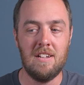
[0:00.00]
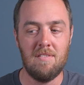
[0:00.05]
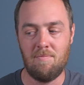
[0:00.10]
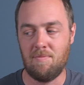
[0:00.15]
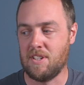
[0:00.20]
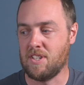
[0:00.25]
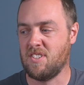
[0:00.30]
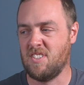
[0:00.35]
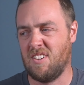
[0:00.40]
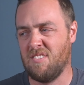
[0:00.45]

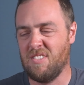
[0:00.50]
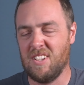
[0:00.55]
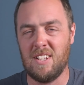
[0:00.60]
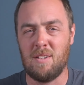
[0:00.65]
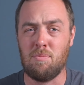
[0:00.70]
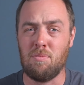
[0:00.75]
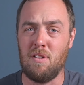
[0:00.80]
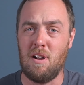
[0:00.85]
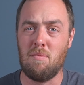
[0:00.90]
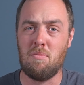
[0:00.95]
That's not really
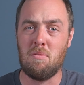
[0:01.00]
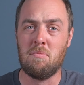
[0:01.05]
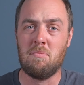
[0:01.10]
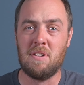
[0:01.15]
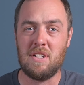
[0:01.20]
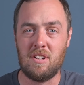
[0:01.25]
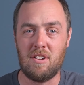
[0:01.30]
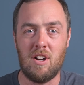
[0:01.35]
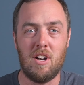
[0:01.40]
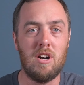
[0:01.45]
a problem
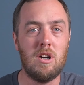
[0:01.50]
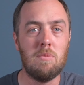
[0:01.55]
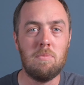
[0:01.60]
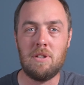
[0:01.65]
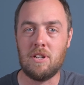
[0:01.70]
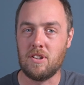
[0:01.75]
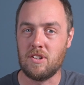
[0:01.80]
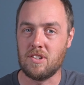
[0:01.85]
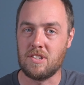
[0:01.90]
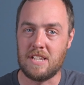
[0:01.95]
when you're home and
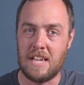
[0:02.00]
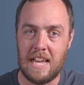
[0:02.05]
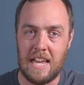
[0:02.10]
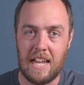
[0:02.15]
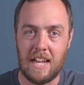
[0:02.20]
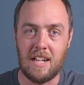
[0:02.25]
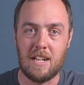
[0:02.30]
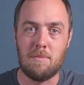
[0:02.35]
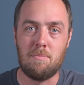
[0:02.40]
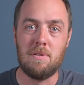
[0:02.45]
you can just
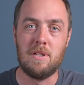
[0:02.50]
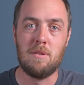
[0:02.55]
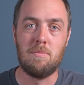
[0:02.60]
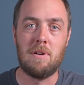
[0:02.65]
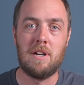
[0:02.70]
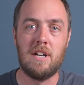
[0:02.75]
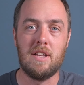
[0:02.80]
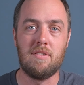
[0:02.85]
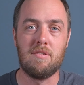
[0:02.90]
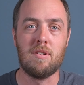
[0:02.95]
hang it up in your
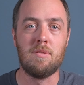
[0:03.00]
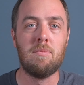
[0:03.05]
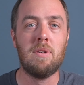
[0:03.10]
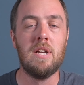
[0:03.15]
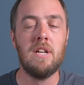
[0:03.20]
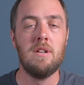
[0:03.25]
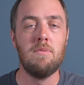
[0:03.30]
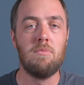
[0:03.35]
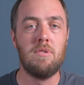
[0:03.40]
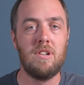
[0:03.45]
bathroom.
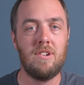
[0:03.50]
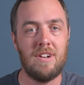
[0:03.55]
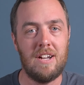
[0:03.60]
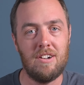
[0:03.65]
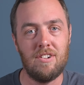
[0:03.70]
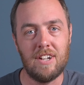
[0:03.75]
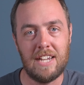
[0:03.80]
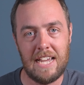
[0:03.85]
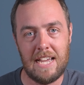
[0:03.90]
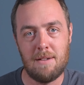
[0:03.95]
When you're
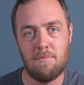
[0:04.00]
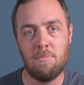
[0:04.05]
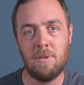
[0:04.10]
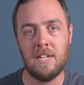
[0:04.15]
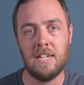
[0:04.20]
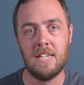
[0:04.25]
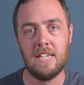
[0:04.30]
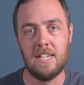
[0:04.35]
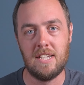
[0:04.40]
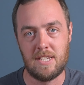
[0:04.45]
out
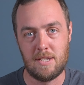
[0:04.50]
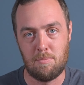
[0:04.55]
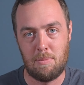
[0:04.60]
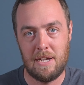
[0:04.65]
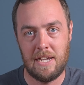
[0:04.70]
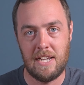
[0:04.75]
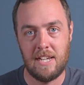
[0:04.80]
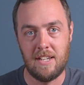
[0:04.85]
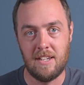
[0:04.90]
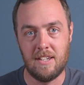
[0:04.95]
camping, it's a
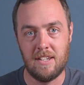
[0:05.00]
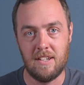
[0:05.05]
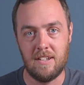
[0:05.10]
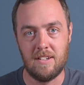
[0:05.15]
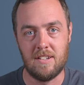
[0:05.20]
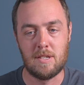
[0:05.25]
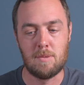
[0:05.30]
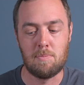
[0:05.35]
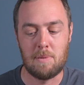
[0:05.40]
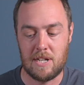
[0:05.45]
pain,
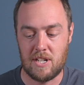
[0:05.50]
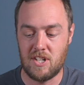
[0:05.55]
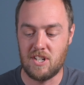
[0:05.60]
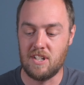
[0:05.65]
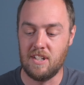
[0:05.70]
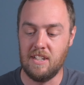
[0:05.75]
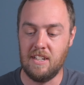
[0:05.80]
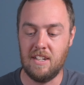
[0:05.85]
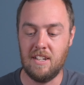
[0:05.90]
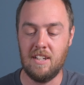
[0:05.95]

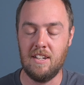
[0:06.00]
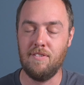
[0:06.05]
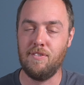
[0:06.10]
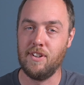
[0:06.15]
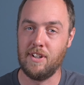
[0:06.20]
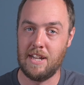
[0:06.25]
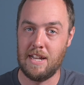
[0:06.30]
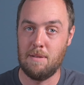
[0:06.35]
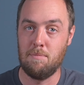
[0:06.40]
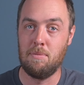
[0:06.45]
especially if
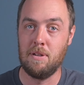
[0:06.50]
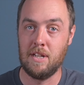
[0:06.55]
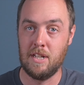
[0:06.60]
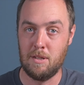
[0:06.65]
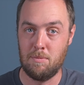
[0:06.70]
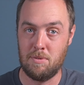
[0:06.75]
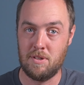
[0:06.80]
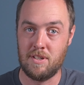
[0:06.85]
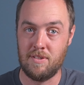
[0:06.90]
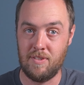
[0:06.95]
you're camping in the
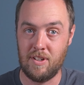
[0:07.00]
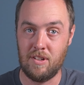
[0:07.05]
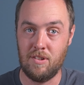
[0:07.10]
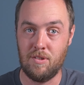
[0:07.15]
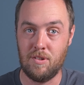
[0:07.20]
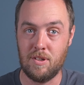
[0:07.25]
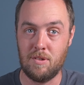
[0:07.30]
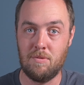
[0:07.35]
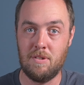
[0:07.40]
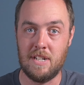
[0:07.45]
Pacific
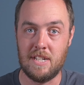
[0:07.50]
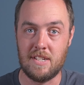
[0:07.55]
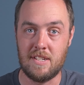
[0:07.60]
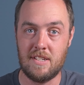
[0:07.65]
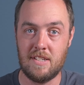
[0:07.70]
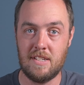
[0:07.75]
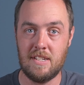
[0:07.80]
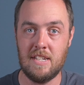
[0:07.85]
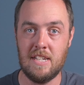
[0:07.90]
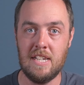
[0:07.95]

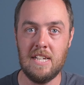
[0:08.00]
Northwest.